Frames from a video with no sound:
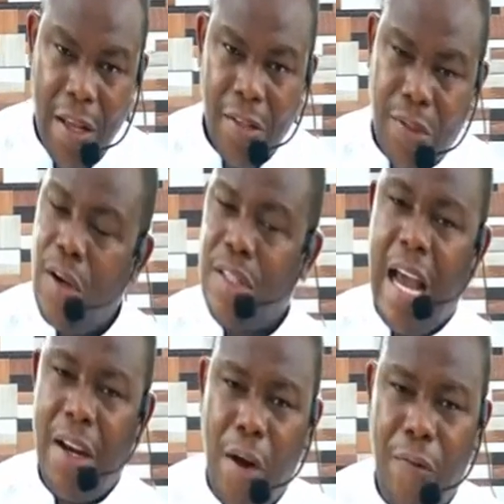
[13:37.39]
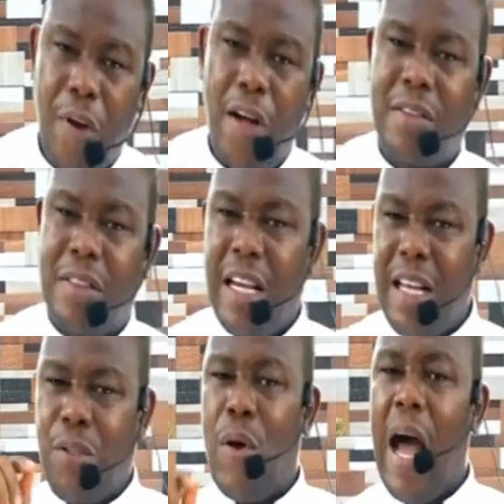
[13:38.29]
So, child of God, take
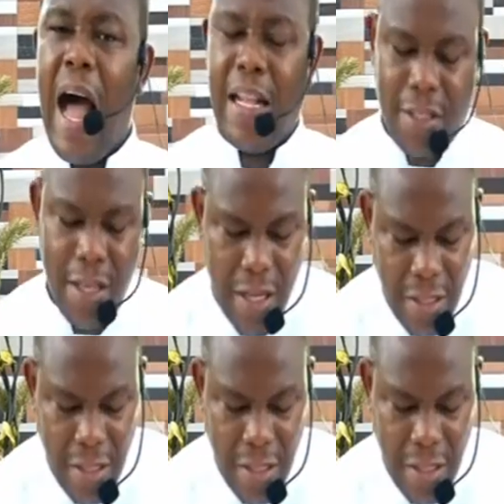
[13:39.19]
it to heart